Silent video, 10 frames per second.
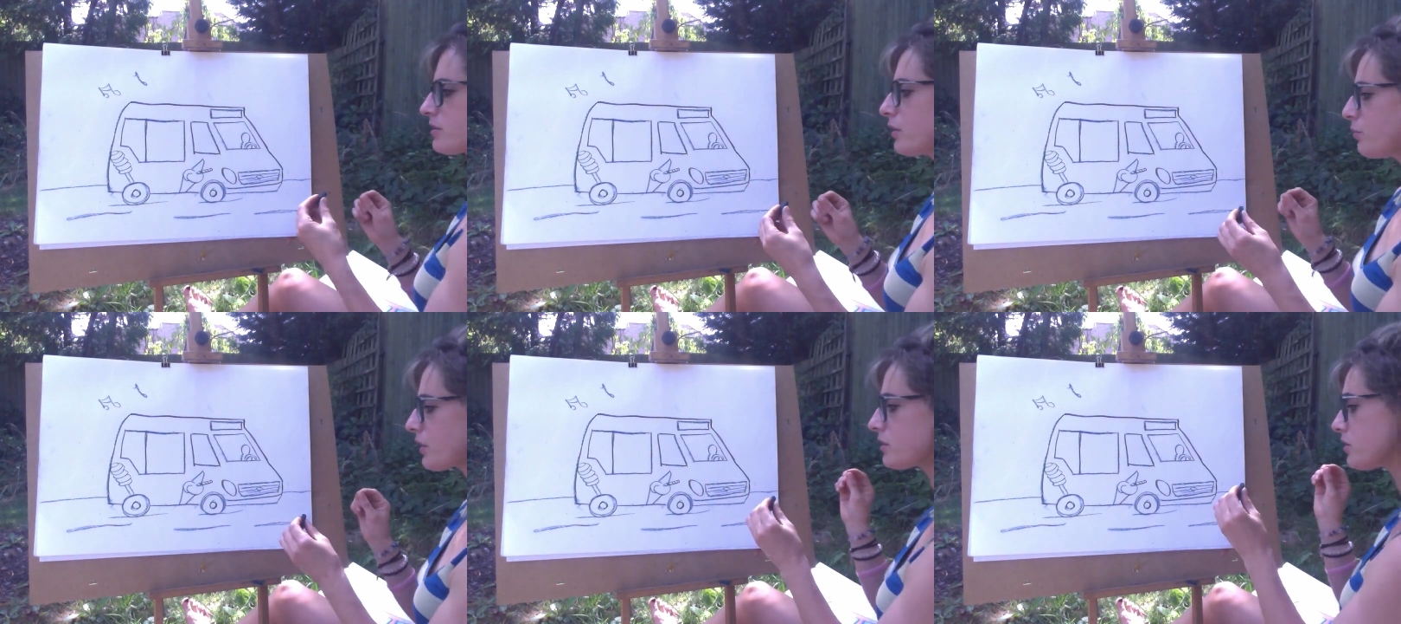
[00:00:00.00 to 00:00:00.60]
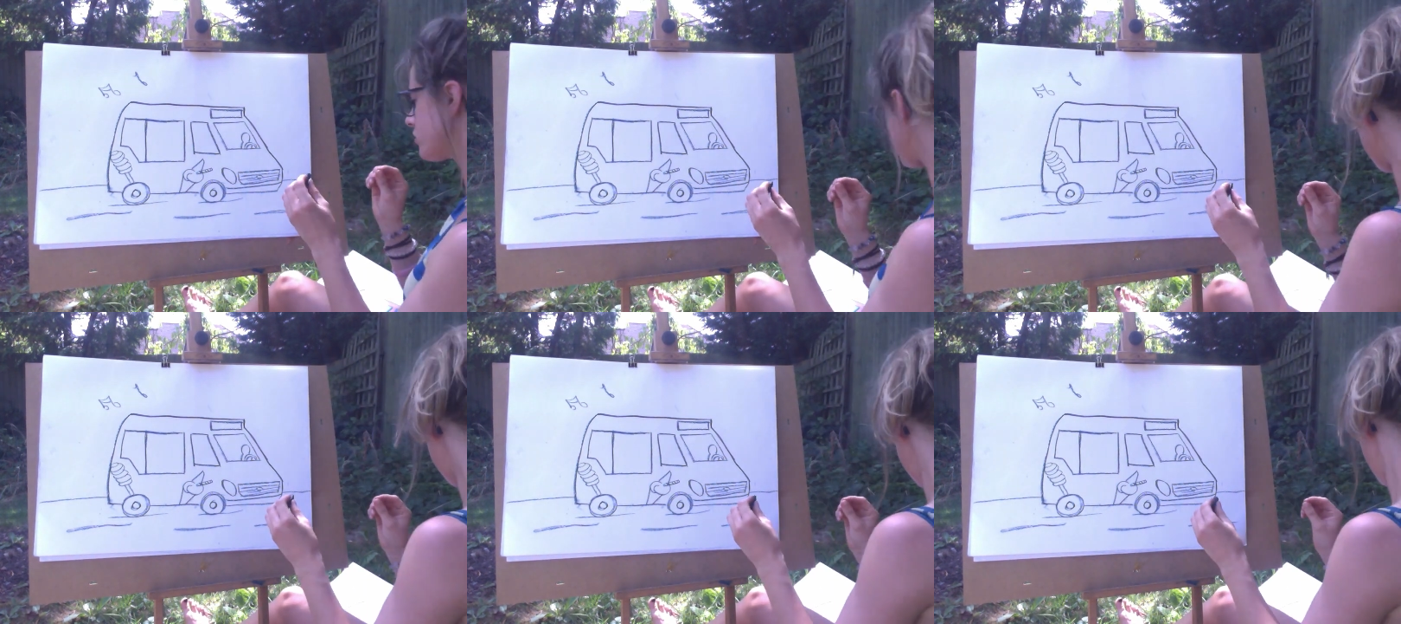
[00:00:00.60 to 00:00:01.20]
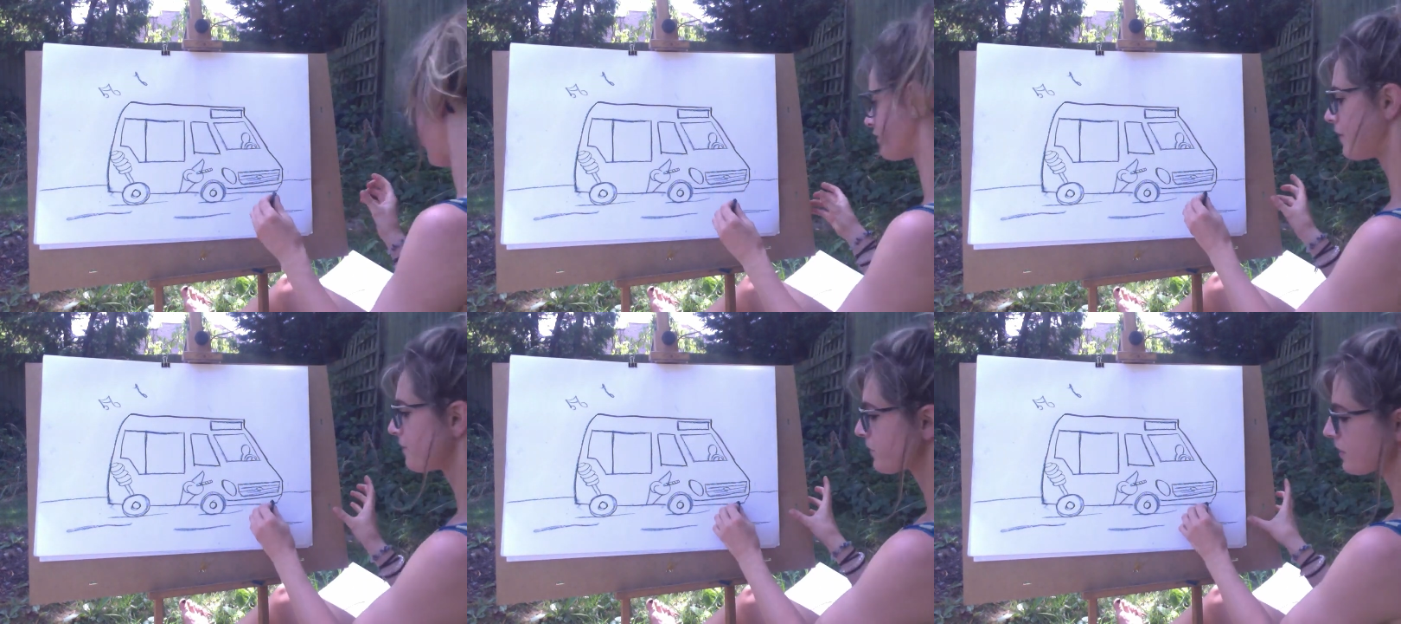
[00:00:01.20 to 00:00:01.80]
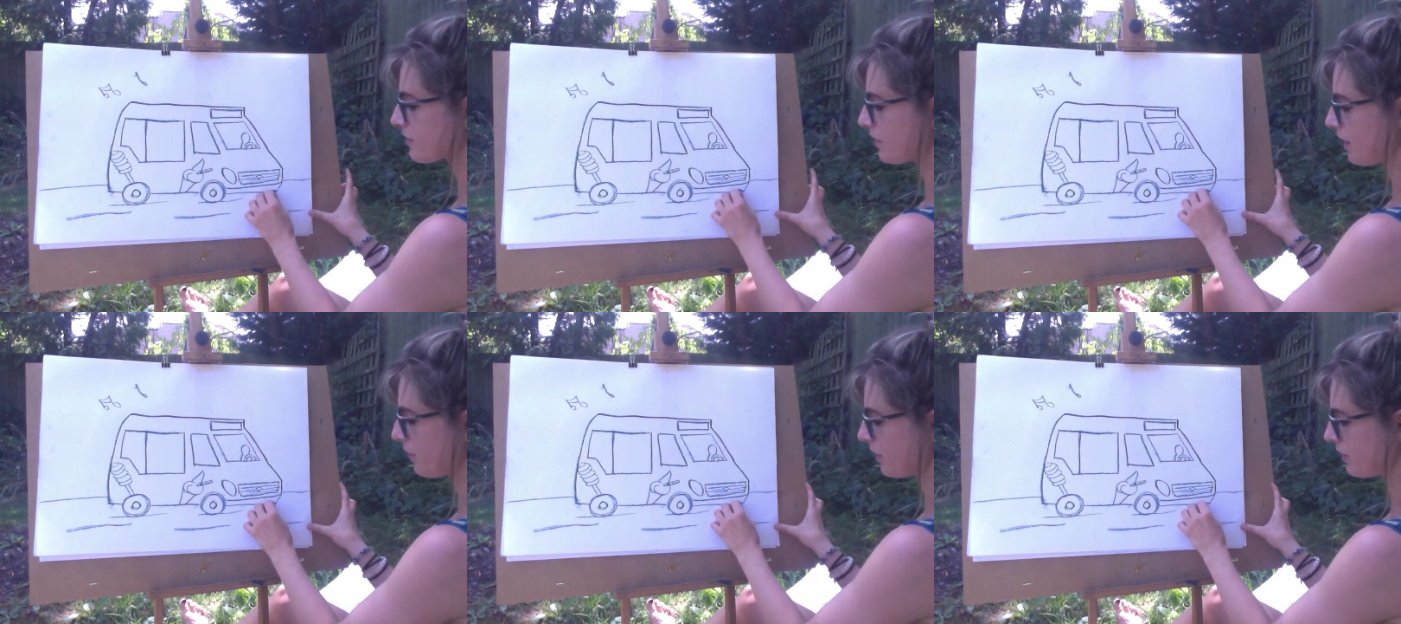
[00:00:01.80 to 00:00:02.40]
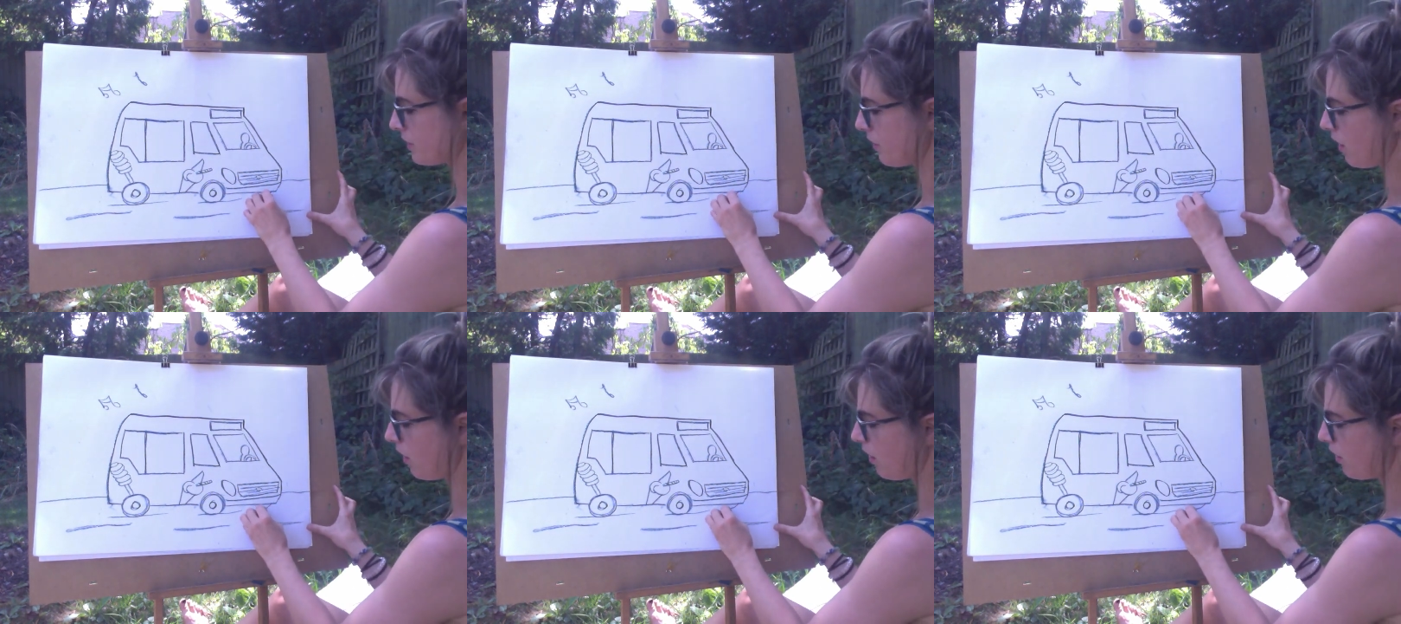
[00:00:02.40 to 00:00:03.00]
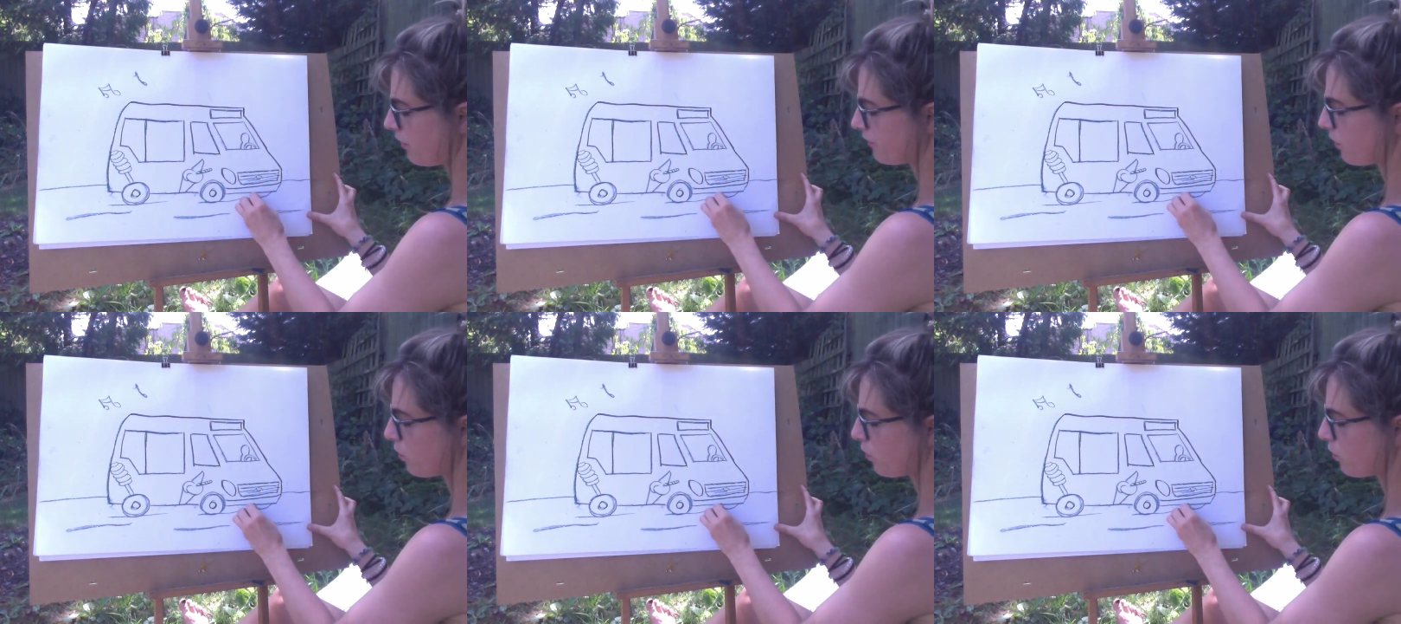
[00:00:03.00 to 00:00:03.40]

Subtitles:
[unreadable: no face in view]